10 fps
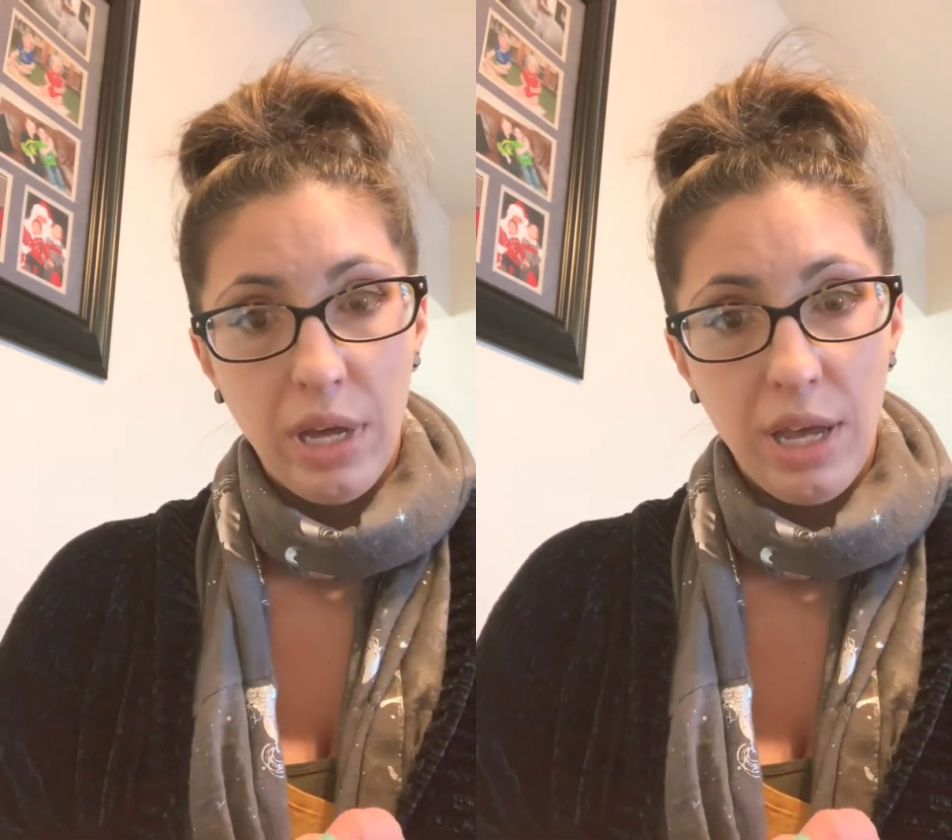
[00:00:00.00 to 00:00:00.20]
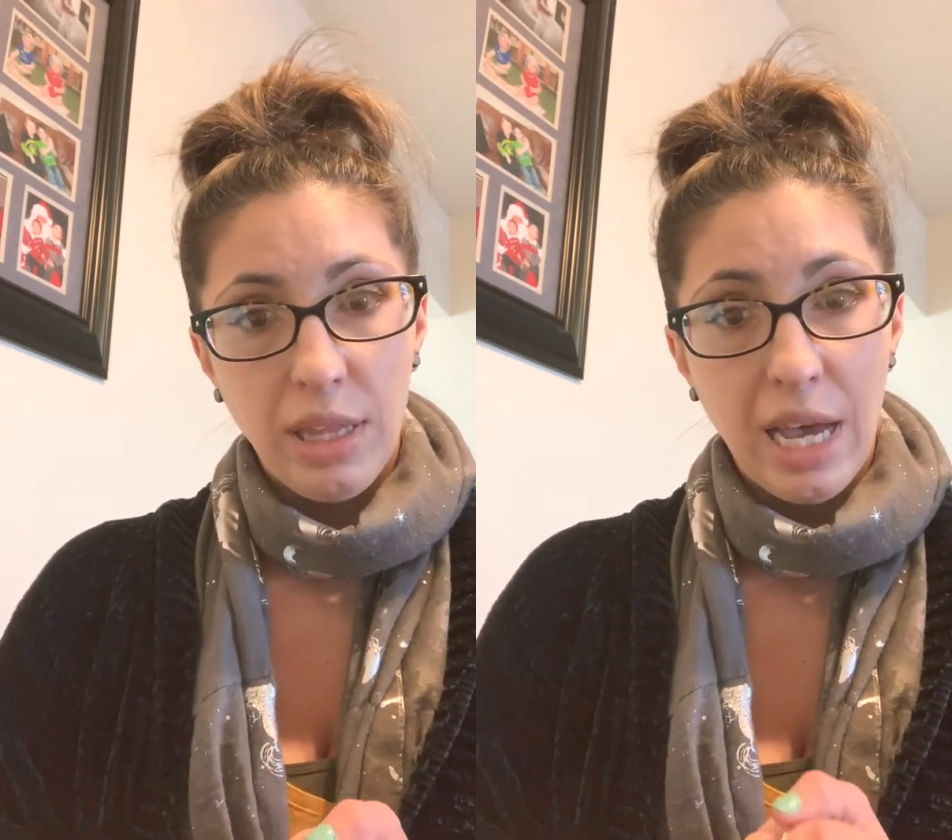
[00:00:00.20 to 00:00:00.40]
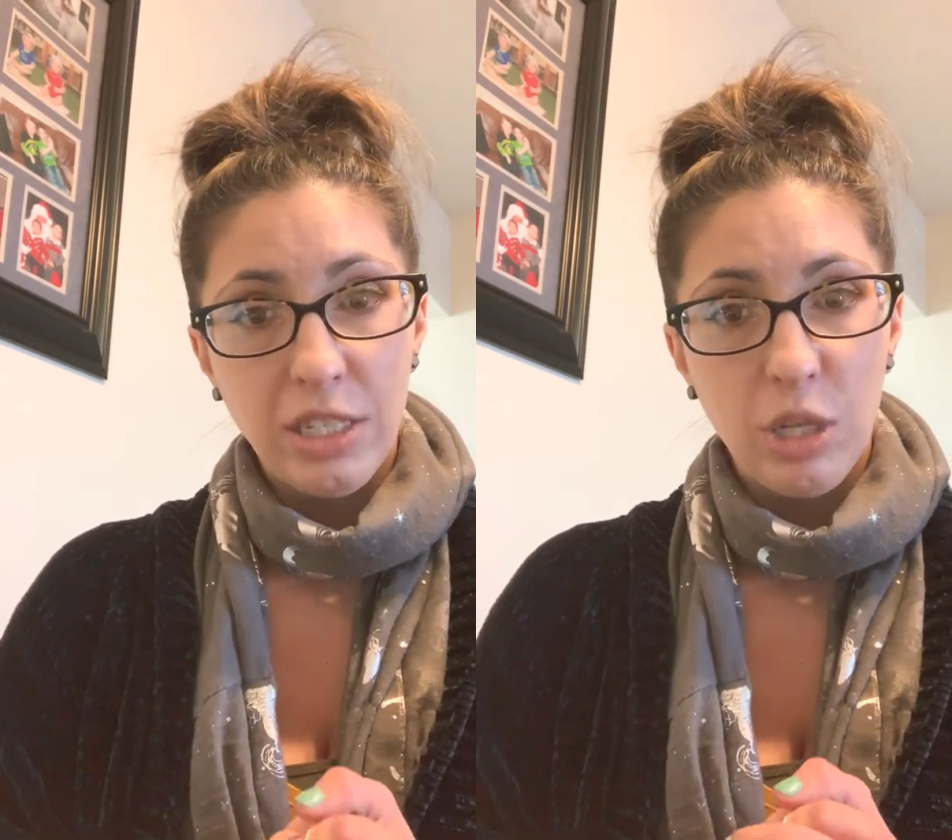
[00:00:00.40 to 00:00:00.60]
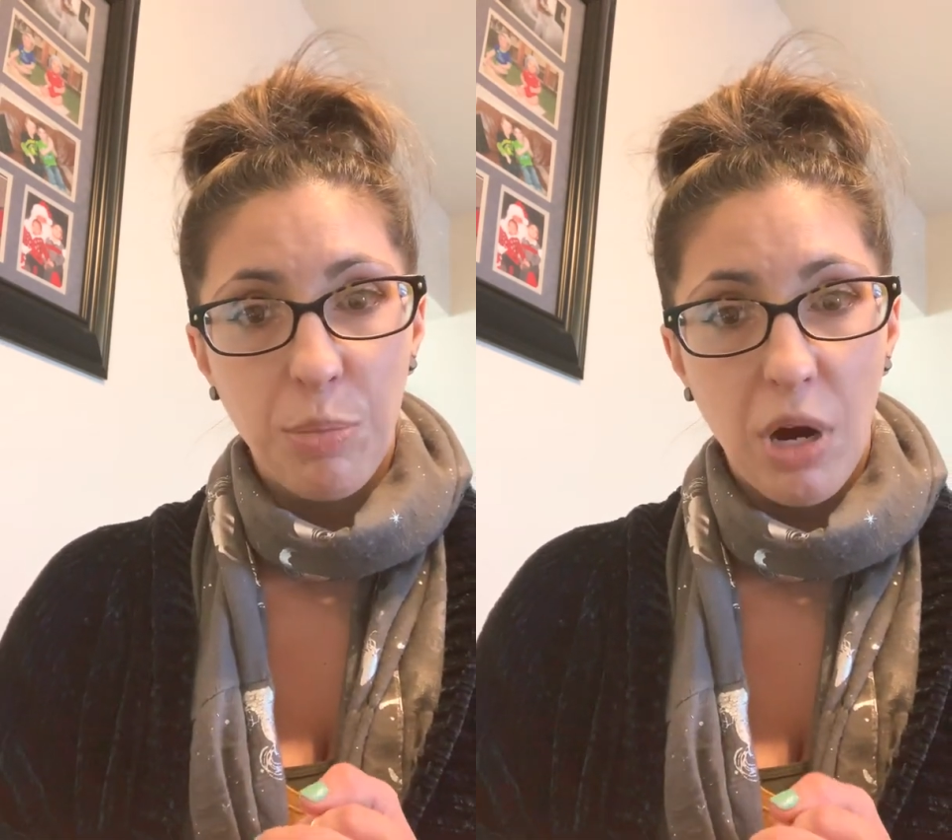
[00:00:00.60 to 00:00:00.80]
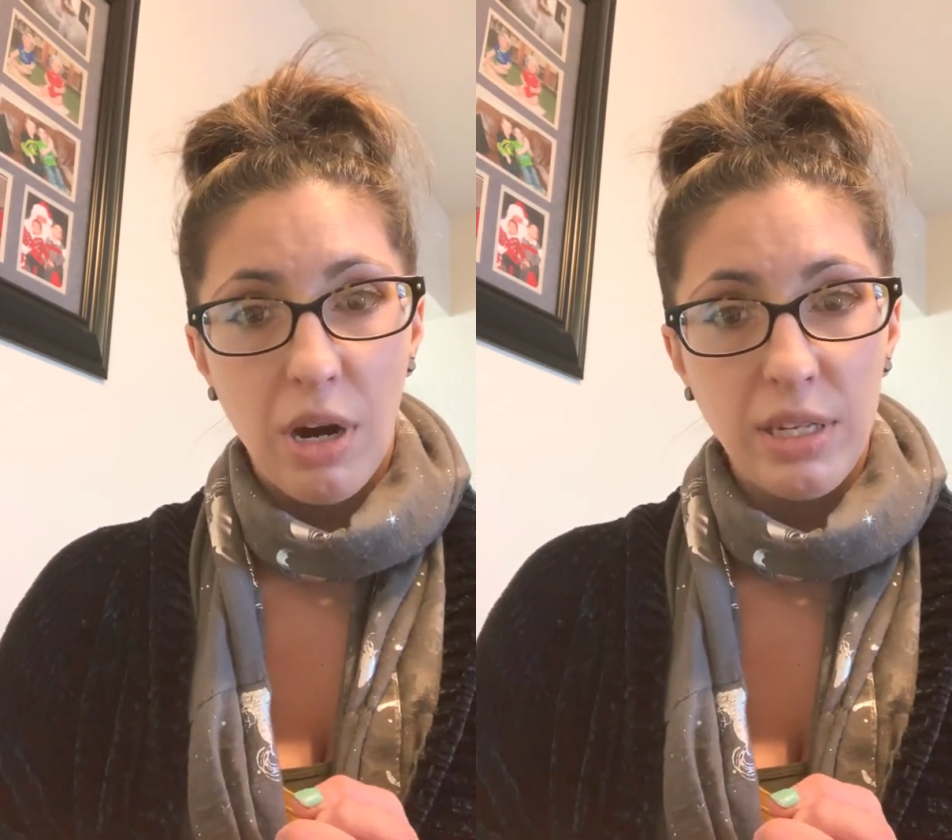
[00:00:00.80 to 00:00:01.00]
And that's the
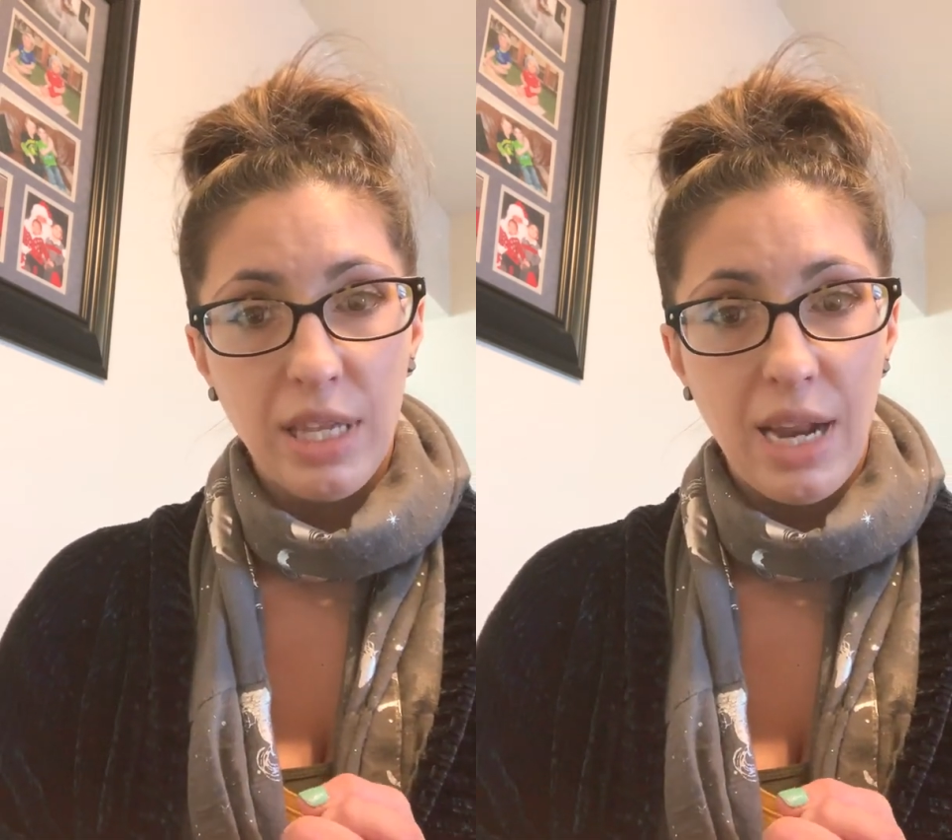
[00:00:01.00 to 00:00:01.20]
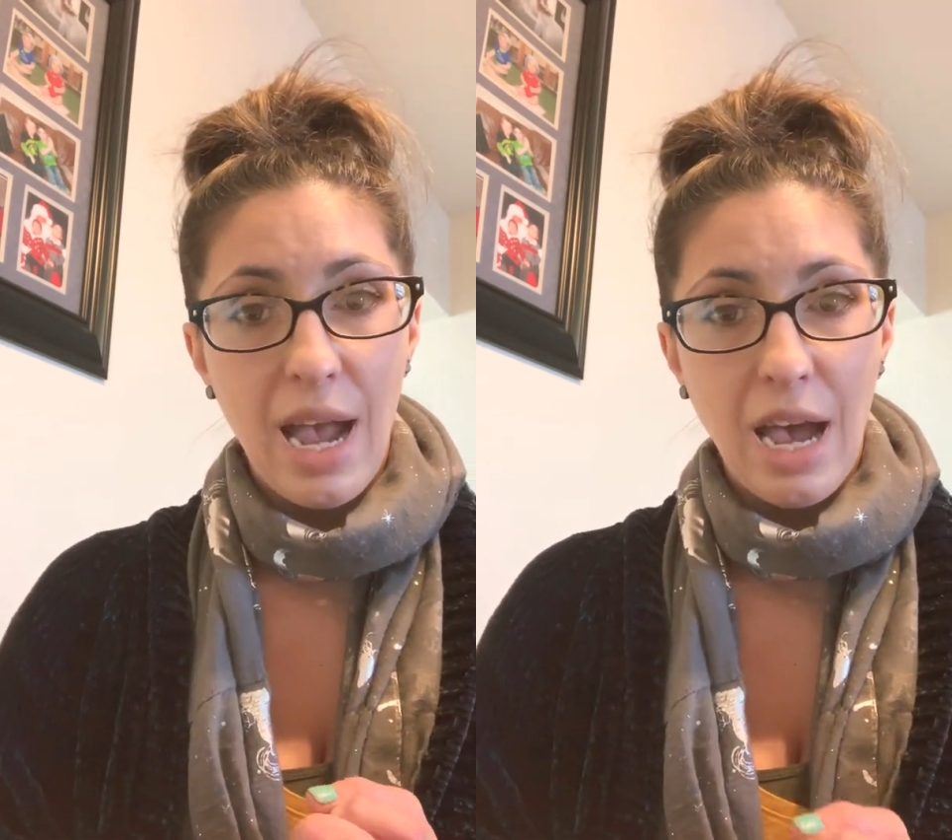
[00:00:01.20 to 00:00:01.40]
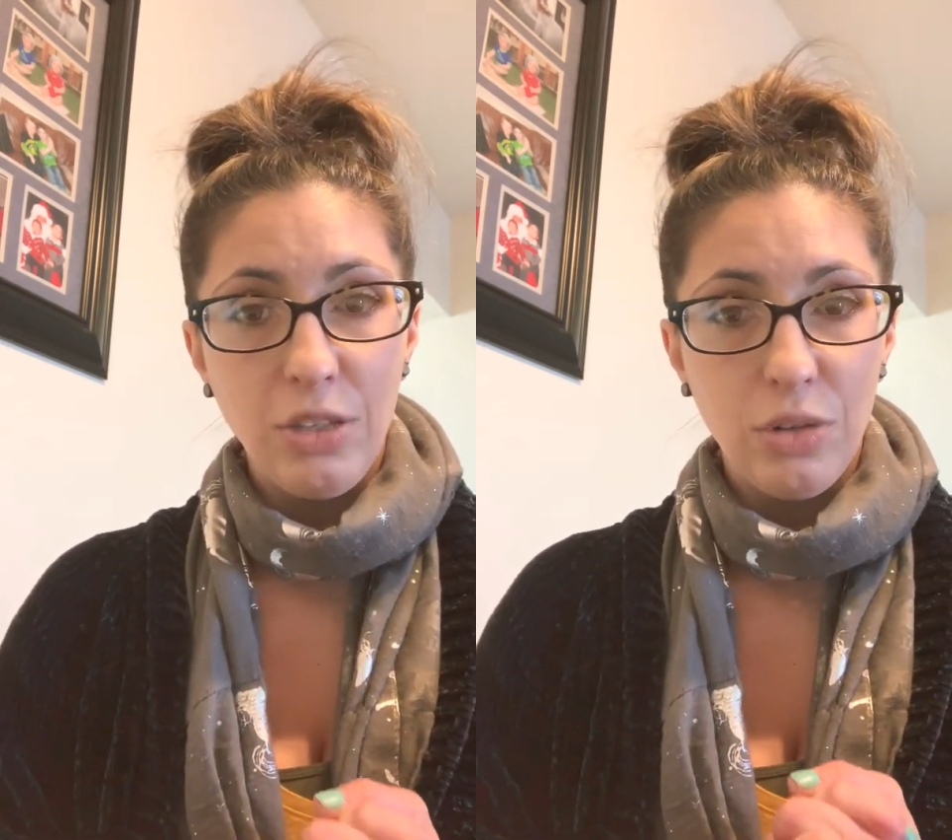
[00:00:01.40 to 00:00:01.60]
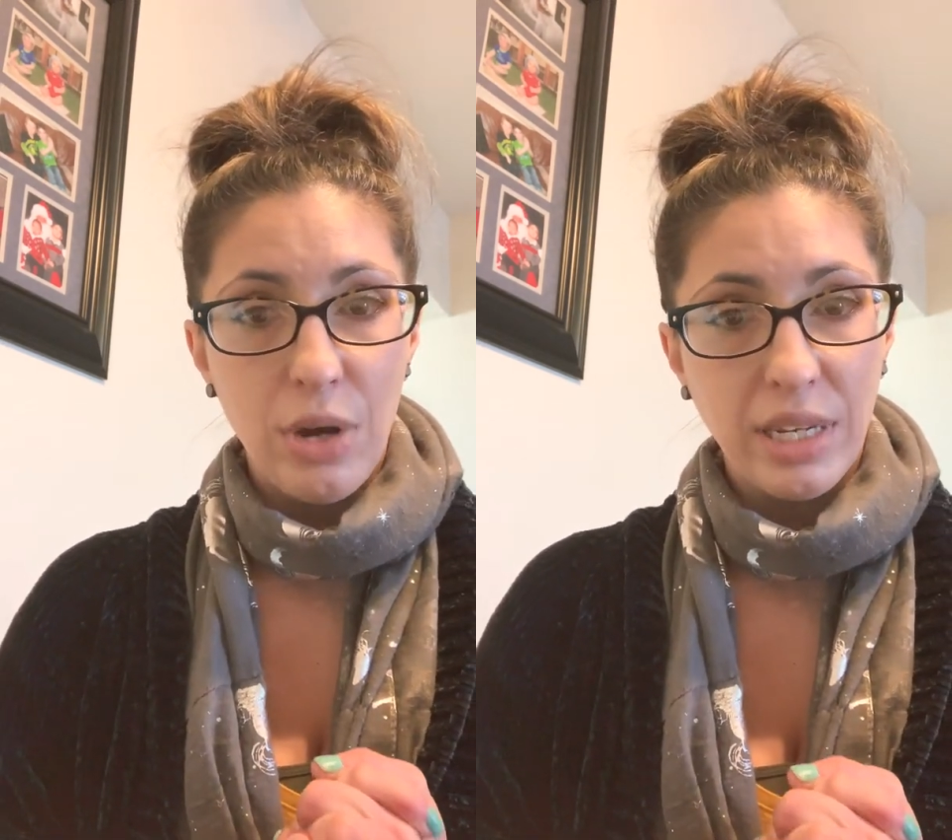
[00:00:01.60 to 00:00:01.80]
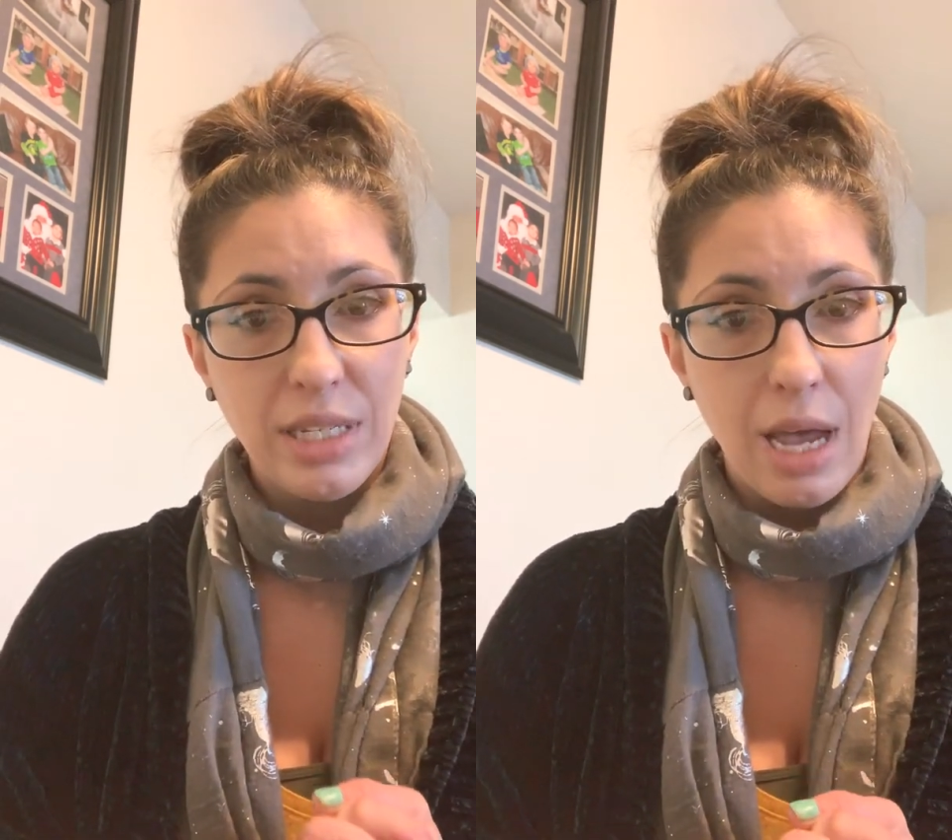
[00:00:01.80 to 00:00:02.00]
part that I had to
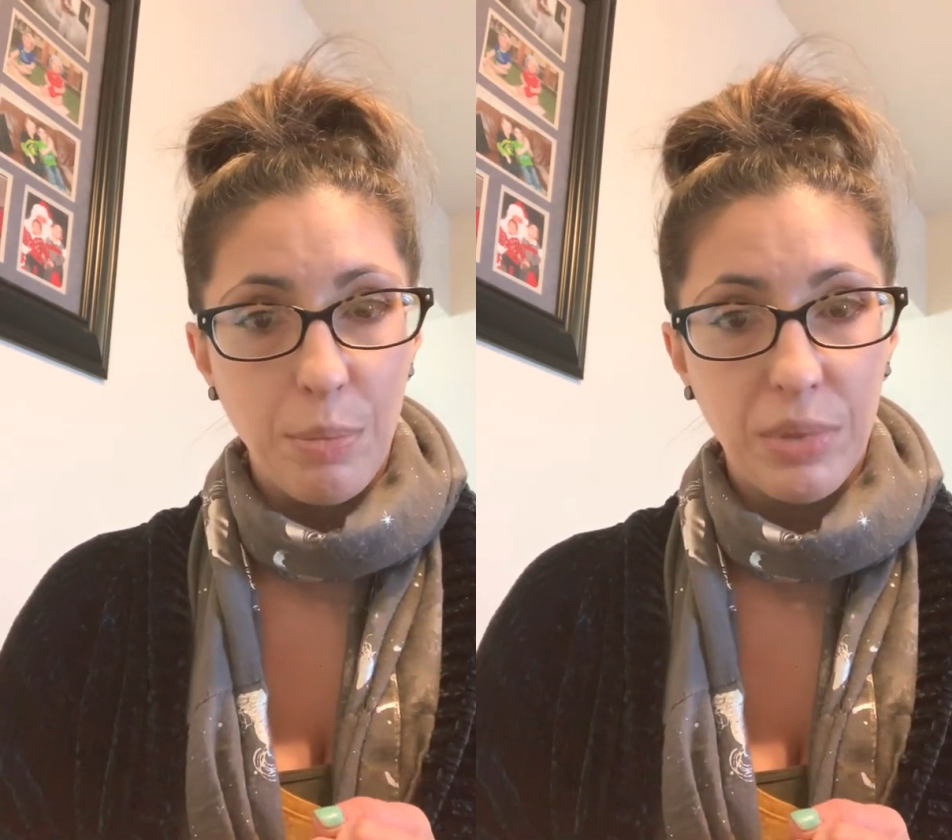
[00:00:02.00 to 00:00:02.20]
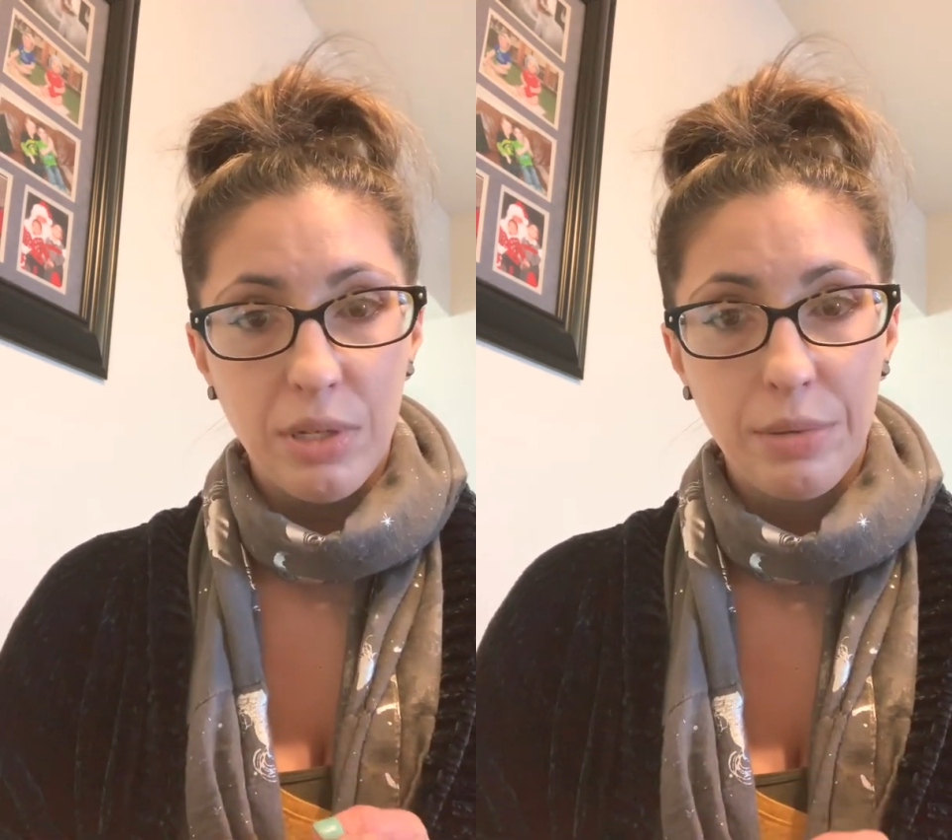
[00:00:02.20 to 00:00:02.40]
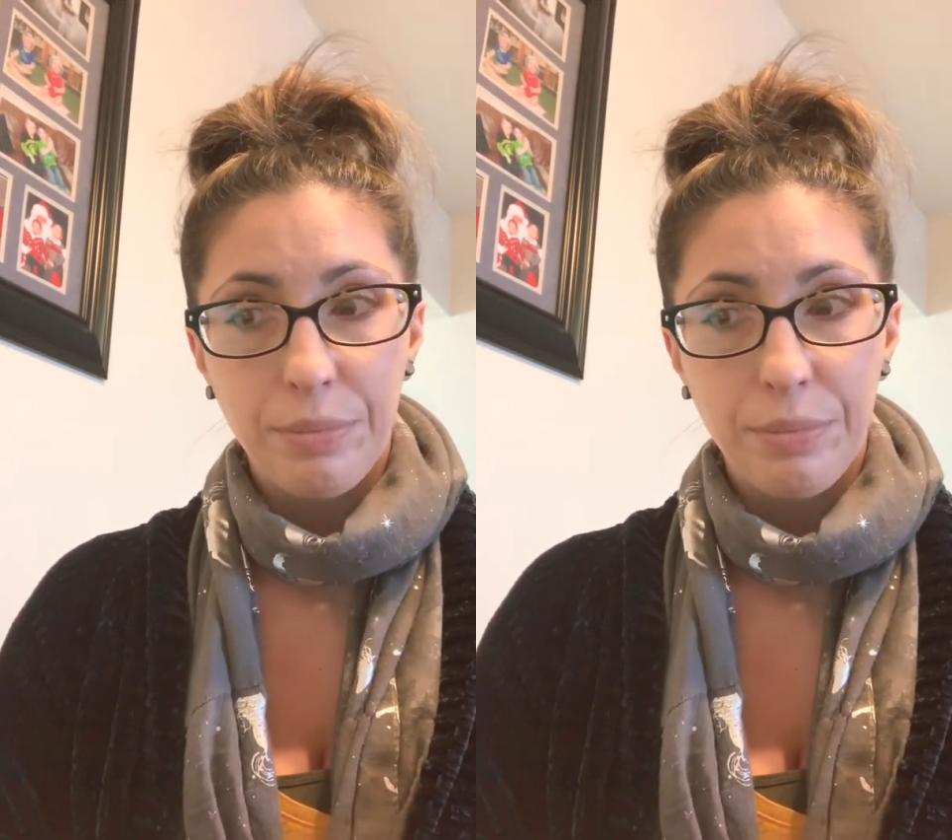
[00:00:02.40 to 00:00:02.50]
accept.